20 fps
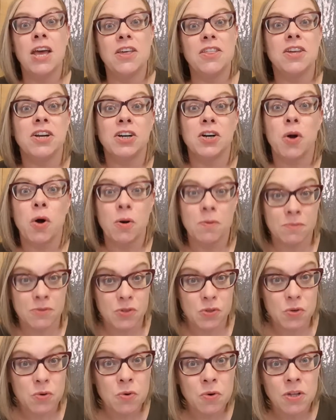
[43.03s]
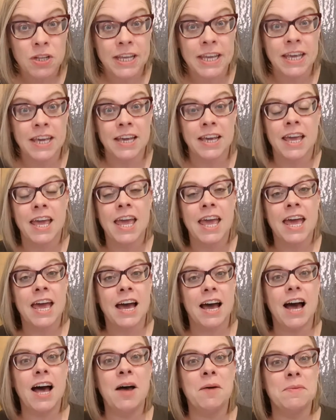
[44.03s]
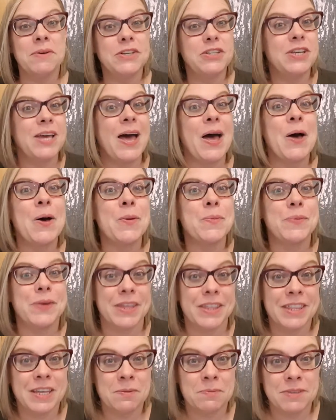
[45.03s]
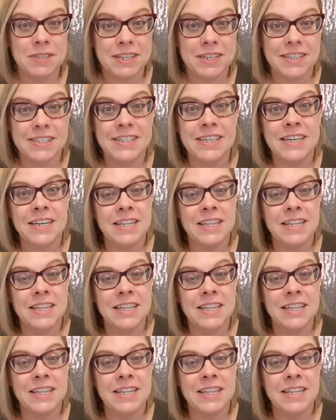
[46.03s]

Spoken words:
their homeschooling to help them succeed.